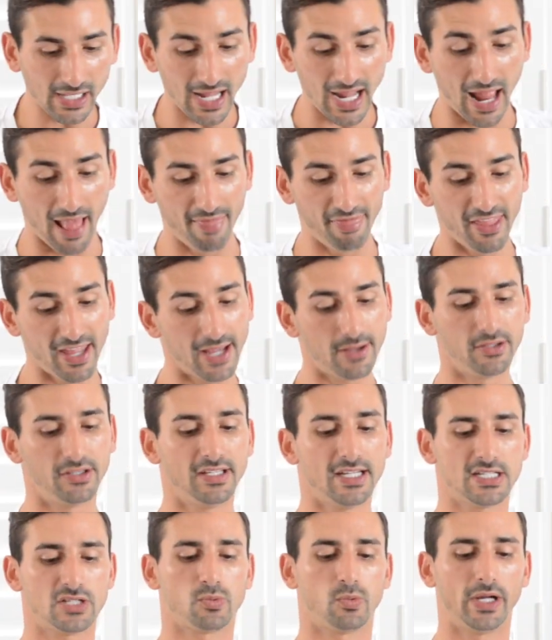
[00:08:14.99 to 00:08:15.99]
And
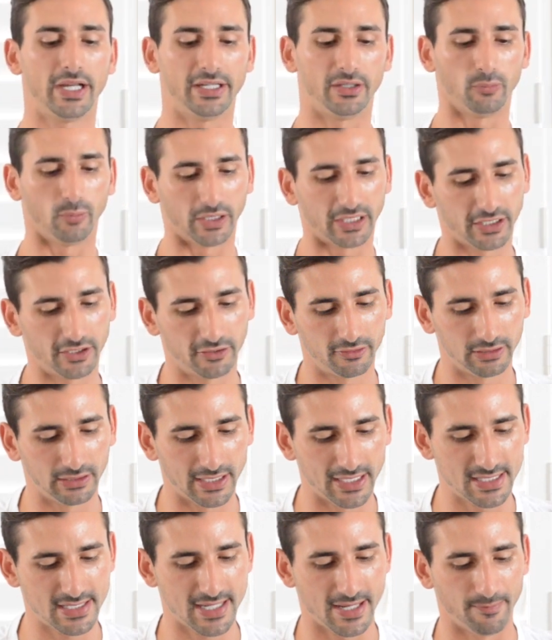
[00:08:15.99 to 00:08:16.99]
then this week, we're gonna
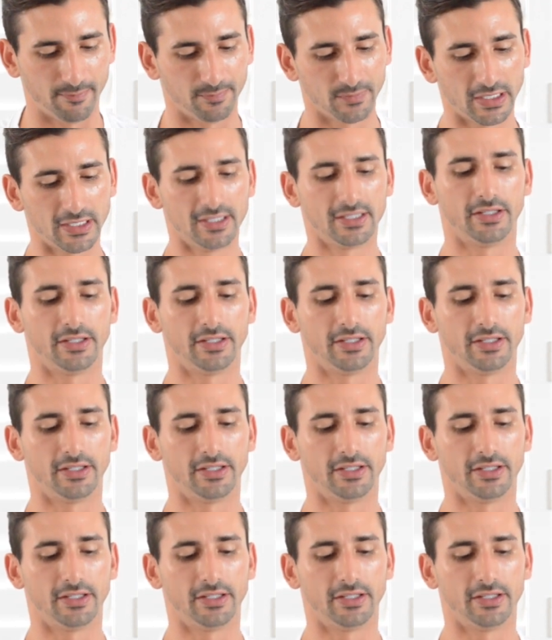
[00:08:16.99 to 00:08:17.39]
release him.